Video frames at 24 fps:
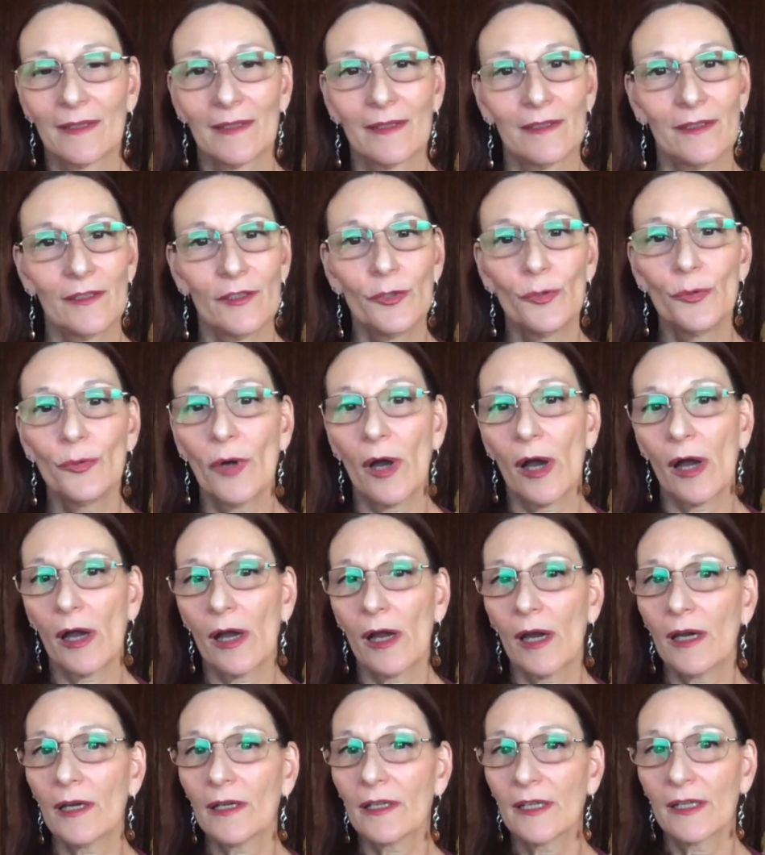you
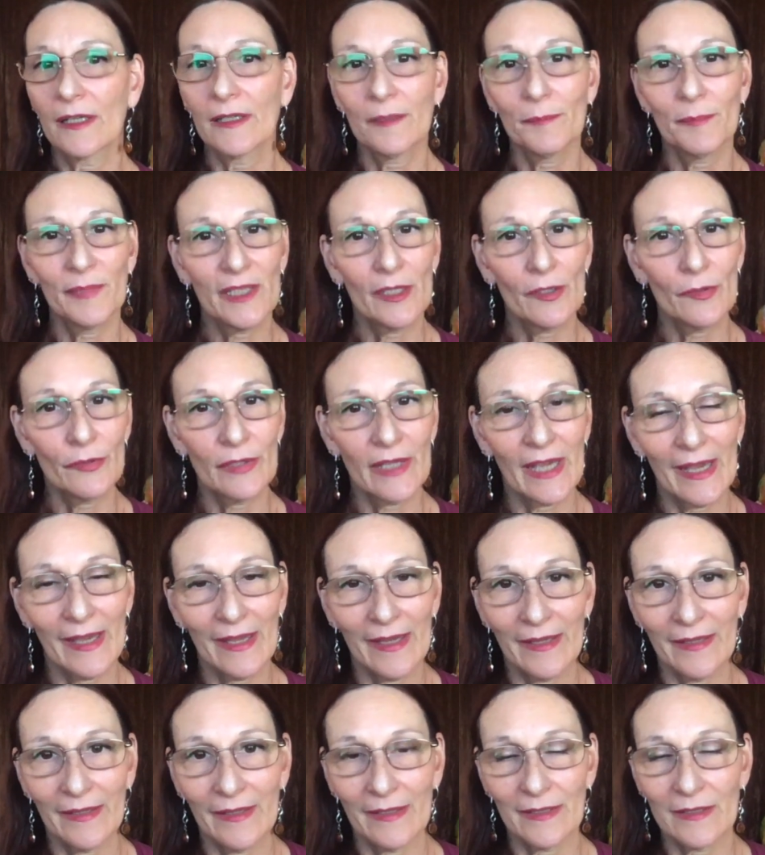are going to be
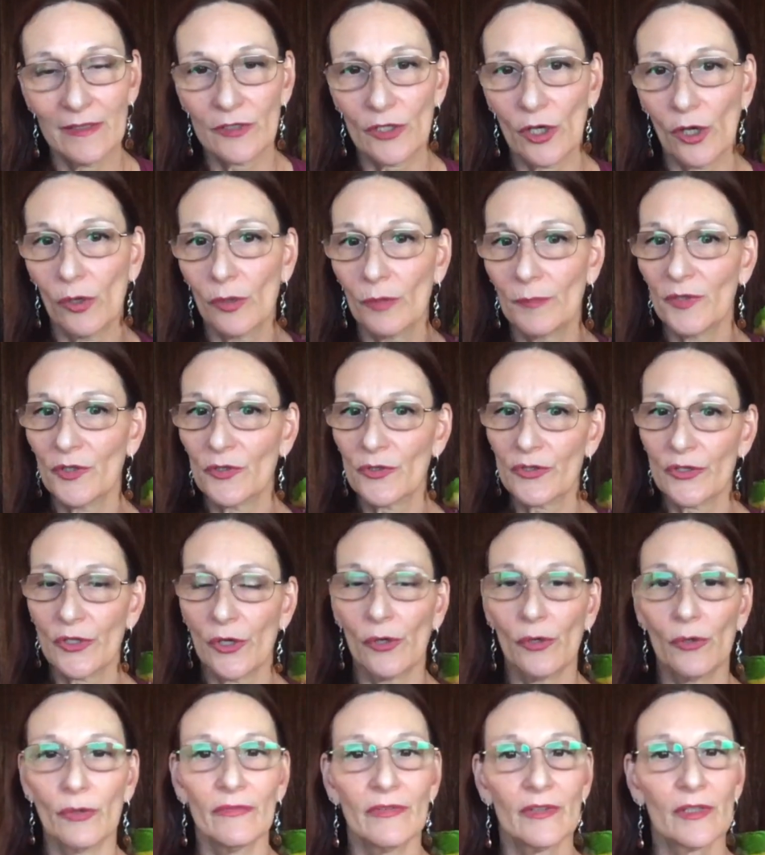okay. It's almost
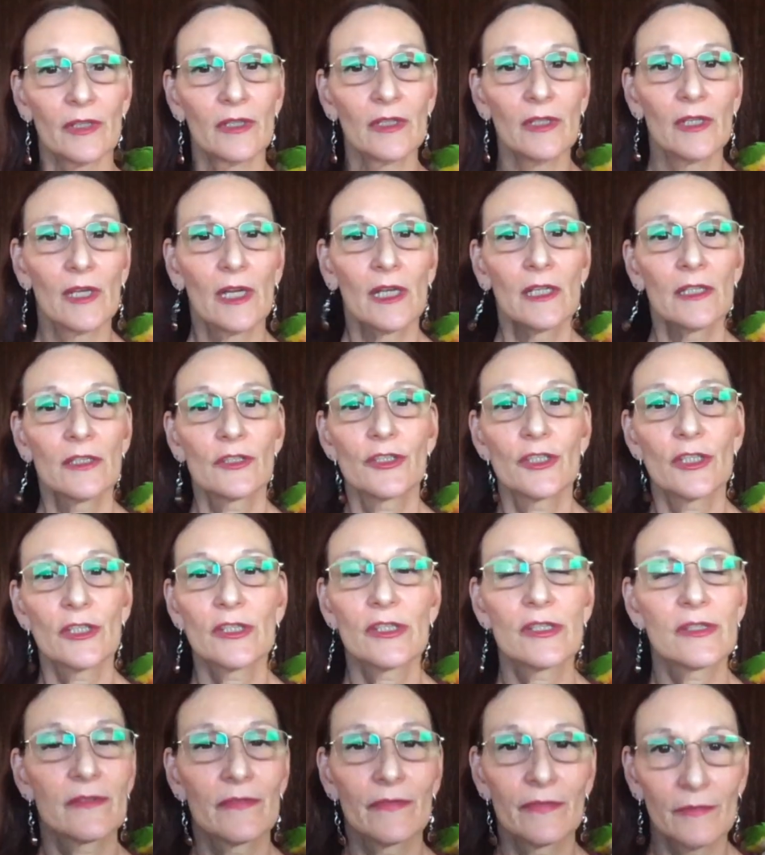over.
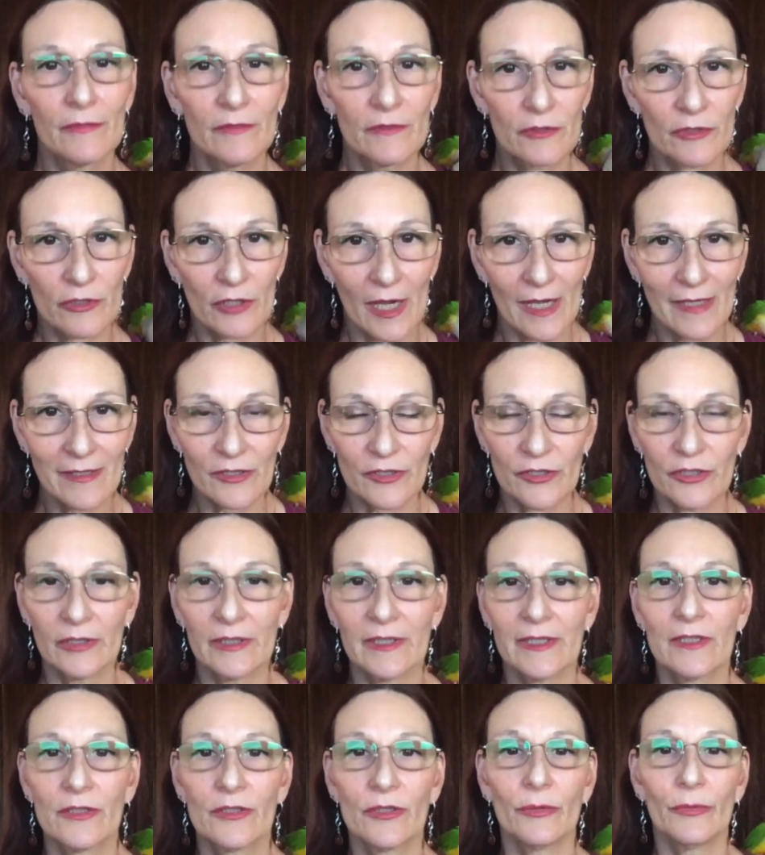Just trust your
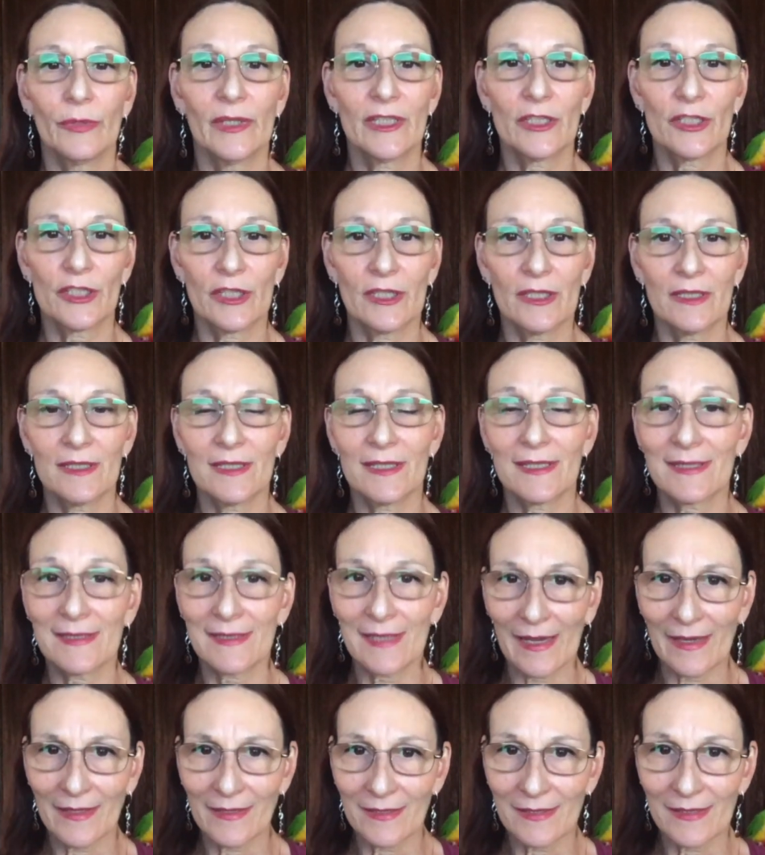intuition.
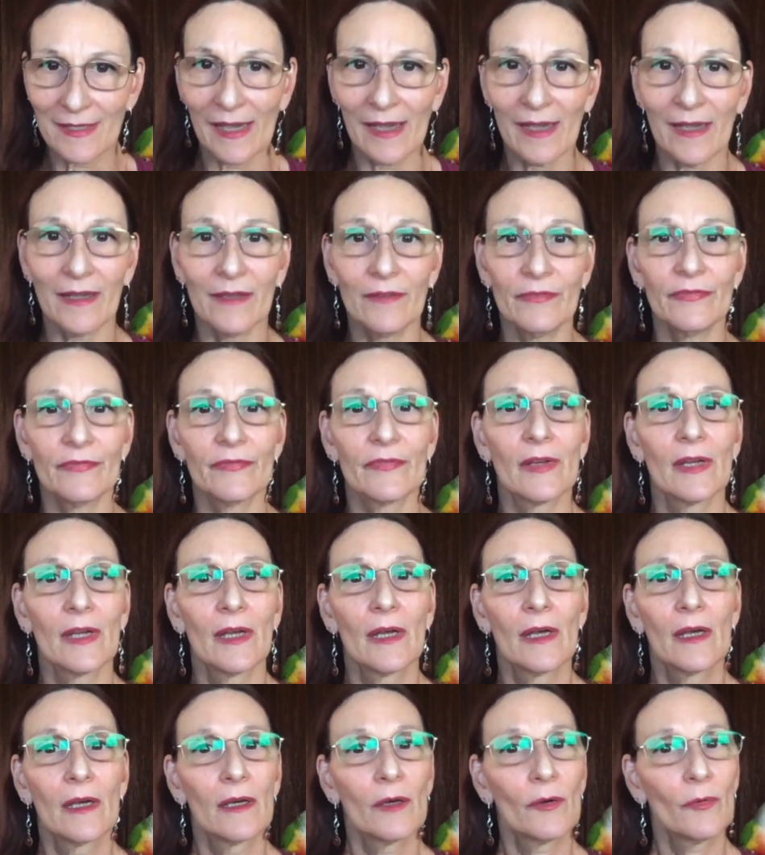Stay safe.
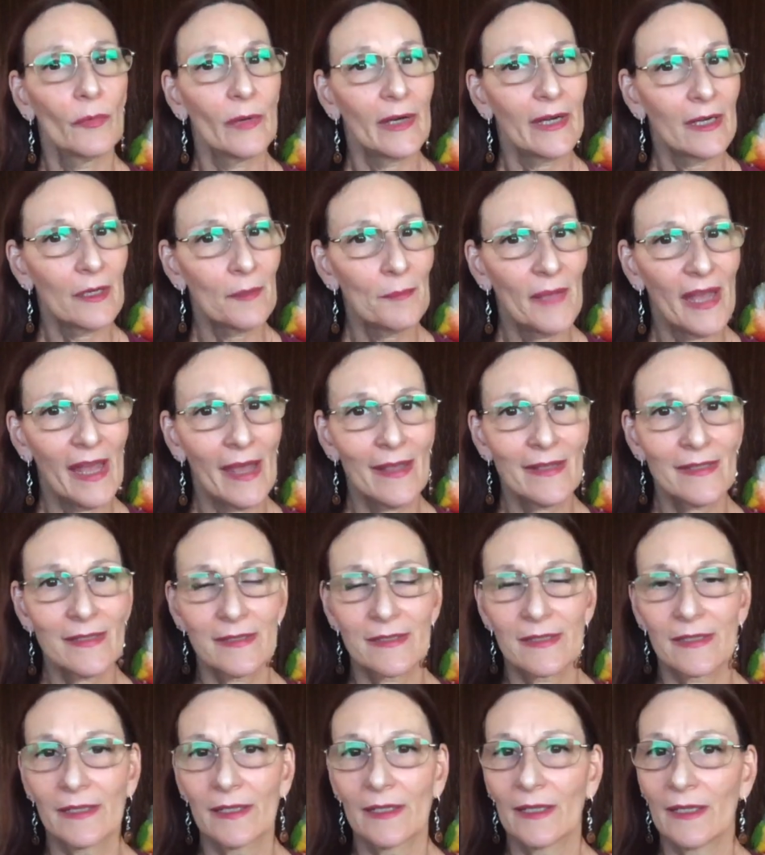Wear a
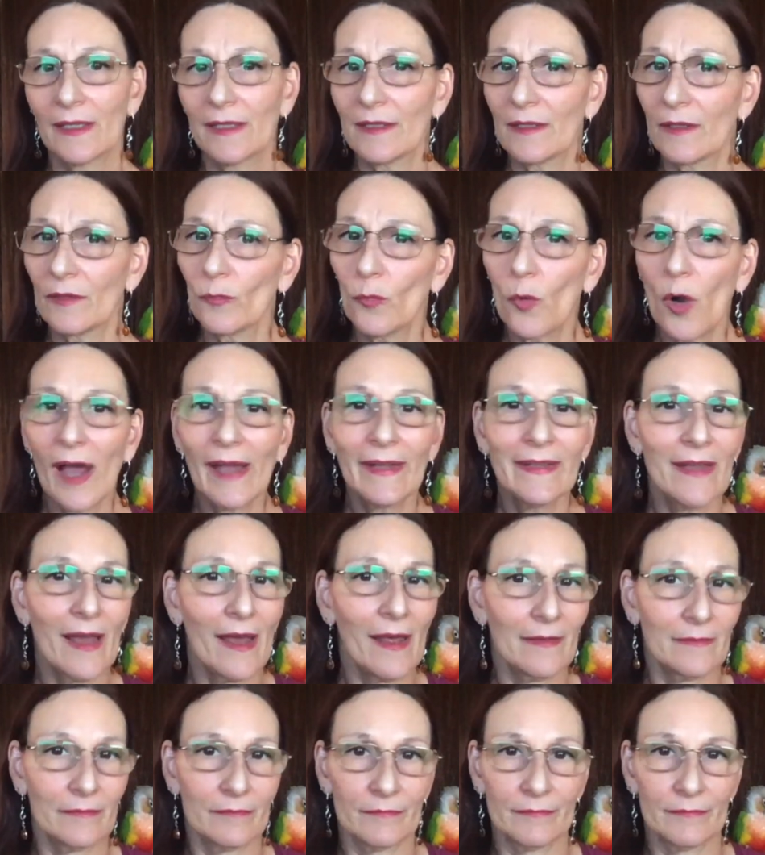mask. Why not?